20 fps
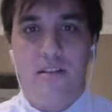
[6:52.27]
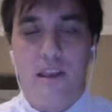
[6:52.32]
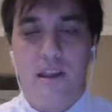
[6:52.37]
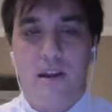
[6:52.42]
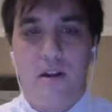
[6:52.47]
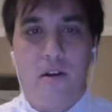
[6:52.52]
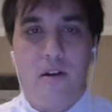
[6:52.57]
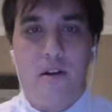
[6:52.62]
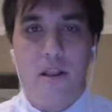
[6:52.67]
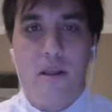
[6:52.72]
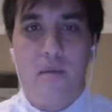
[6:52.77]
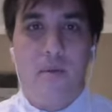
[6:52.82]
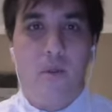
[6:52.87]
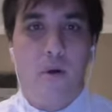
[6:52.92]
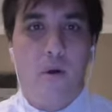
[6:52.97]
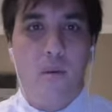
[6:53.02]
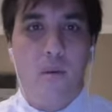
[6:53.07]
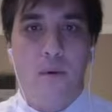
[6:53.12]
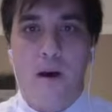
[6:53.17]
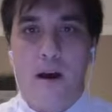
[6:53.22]
They already
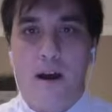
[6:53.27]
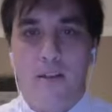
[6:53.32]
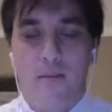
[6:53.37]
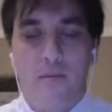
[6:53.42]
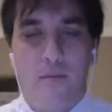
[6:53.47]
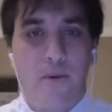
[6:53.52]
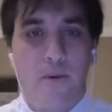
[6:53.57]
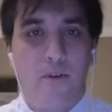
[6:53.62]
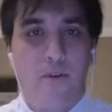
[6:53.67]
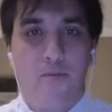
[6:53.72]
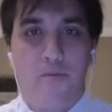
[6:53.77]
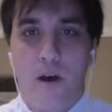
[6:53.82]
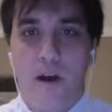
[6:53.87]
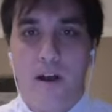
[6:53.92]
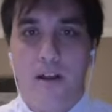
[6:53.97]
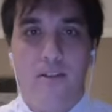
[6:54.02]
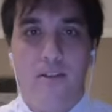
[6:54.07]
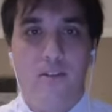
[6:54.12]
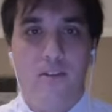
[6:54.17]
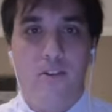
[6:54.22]
blow up hospitals,
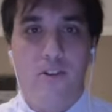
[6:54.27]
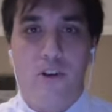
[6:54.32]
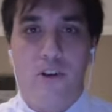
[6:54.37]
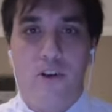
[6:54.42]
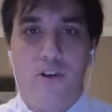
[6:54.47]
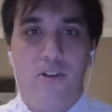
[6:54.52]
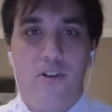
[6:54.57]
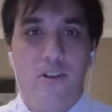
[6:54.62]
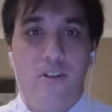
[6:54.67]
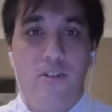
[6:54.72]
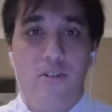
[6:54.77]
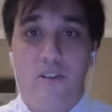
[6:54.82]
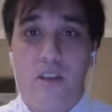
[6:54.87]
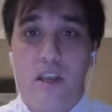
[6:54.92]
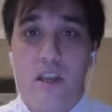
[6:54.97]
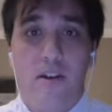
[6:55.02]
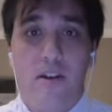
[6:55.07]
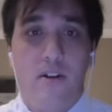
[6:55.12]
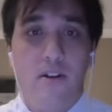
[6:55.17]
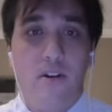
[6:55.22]
mosques, churches,
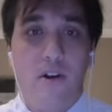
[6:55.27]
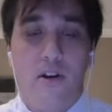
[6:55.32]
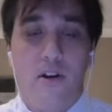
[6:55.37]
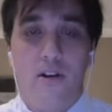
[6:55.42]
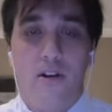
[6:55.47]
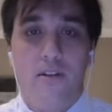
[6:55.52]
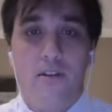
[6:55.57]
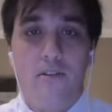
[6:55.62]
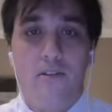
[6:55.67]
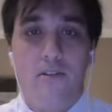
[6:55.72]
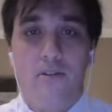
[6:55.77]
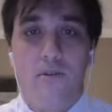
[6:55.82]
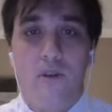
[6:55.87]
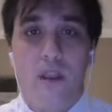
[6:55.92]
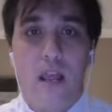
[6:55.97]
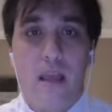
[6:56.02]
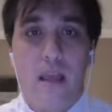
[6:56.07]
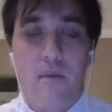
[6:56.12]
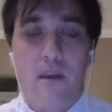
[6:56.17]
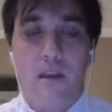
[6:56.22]
kindergartens, you
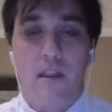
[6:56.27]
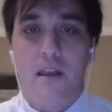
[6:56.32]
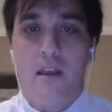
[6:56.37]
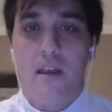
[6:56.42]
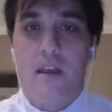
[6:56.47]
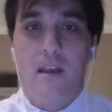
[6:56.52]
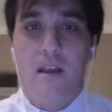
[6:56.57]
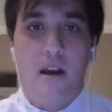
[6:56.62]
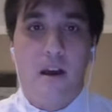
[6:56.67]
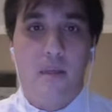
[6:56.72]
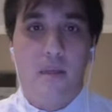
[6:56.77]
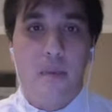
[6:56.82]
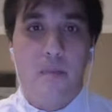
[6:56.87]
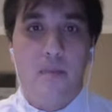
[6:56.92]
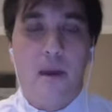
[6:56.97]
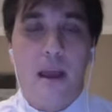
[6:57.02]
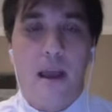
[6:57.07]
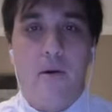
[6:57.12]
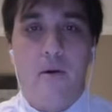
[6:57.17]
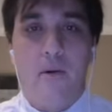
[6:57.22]
name it. Cut the
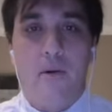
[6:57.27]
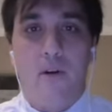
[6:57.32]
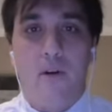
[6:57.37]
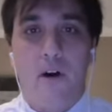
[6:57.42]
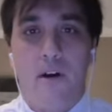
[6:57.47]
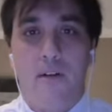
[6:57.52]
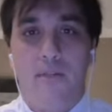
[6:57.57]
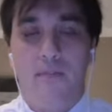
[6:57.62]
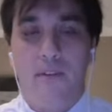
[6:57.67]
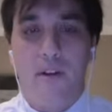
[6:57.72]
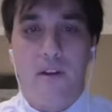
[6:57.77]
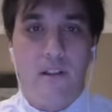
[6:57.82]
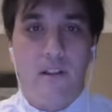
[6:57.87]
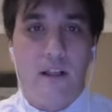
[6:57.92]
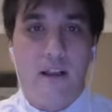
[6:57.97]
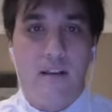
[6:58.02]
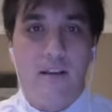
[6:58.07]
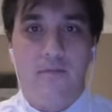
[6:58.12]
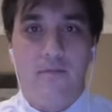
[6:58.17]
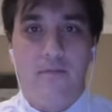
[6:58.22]
power off,
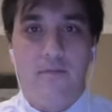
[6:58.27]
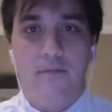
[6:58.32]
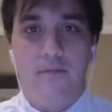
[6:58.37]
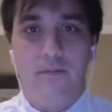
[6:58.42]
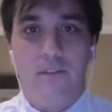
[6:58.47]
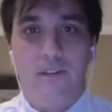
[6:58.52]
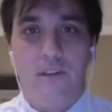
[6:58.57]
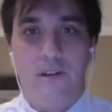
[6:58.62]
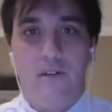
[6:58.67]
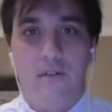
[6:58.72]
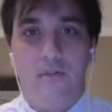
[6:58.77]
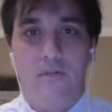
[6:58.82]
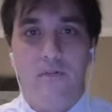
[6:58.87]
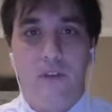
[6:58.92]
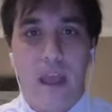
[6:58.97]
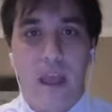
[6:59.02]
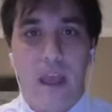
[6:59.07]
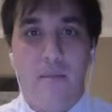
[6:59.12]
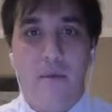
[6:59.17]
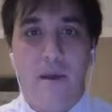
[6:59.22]
collective, you know,
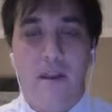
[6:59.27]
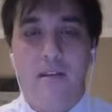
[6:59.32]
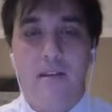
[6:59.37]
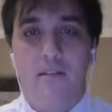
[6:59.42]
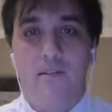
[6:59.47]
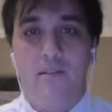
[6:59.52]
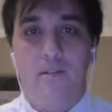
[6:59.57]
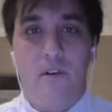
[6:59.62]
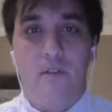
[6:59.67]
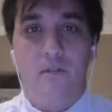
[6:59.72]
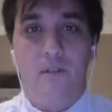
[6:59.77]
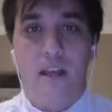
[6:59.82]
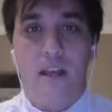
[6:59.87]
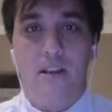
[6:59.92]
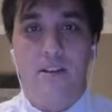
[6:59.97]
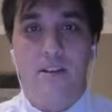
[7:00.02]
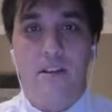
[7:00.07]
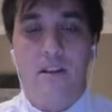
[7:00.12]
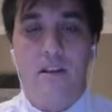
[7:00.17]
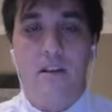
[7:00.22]
famine,
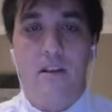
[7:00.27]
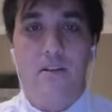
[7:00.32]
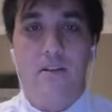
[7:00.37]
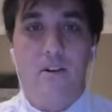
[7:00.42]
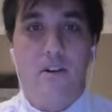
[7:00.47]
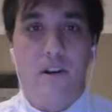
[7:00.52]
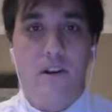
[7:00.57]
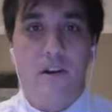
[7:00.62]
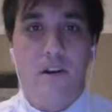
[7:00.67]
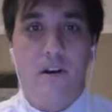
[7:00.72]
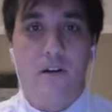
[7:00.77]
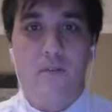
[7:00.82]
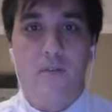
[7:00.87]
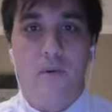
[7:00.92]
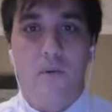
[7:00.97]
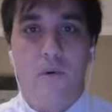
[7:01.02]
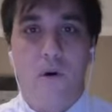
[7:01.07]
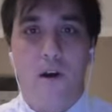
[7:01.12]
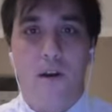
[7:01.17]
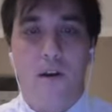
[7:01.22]
starvation, turning off the
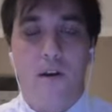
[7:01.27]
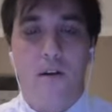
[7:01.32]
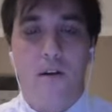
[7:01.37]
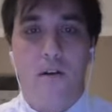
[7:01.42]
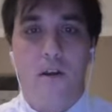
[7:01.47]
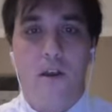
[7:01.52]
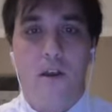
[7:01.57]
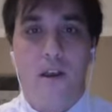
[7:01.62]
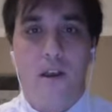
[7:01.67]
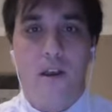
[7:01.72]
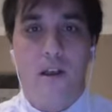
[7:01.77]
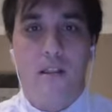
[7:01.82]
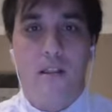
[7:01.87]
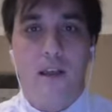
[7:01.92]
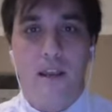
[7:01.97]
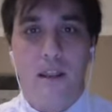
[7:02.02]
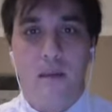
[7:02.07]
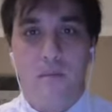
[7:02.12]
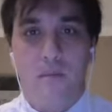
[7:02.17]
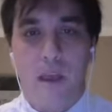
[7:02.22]
water,
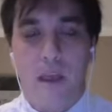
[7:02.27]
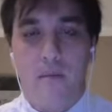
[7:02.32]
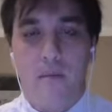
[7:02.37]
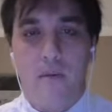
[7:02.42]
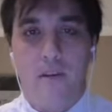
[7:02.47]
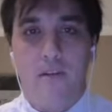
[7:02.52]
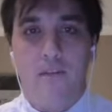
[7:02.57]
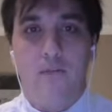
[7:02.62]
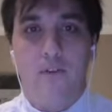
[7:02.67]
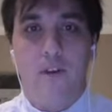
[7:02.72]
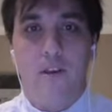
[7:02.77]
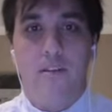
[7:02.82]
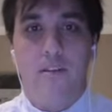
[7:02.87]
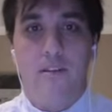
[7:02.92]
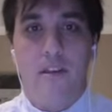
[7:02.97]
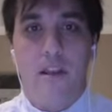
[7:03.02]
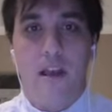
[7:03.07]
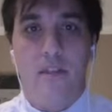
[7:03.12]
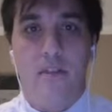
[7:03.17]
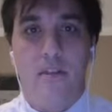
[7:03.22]
letting babies freeze
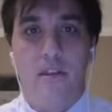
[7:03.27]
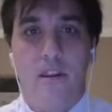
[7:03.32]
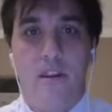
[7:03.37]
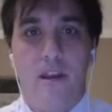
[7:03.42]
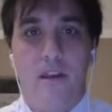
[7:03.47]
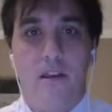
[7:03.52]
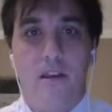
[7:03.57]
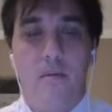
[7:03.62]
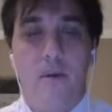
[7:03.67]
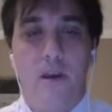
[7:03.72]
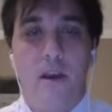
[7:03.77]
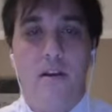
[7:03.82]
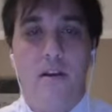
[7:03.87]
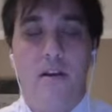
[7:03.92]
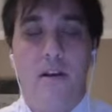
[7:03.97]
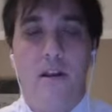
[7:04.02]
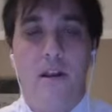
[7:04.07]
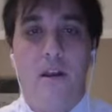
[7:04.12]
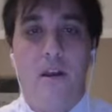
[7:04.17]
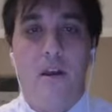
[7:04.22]
to death in an incubator.